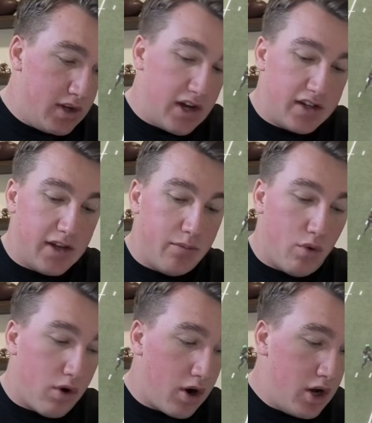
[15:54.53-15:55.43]
Dante
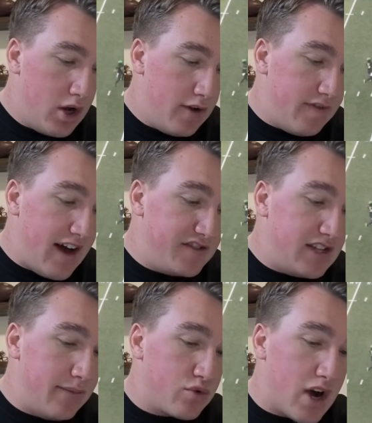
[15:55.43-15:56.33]
Moore,
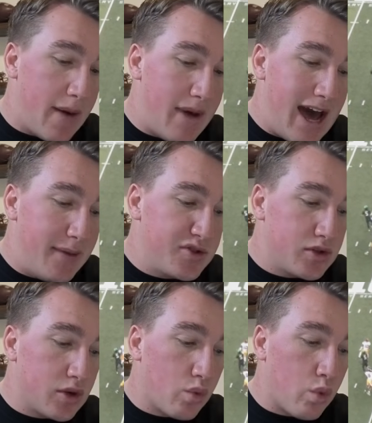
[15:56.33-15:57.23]
5-step drop,
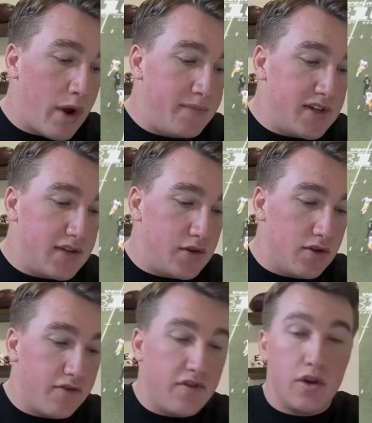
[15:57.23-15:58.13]
absolutely rips it to
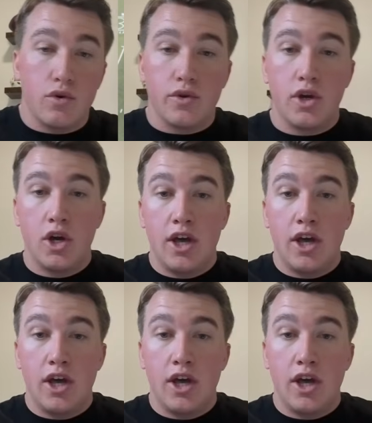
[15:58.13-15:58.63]
the field,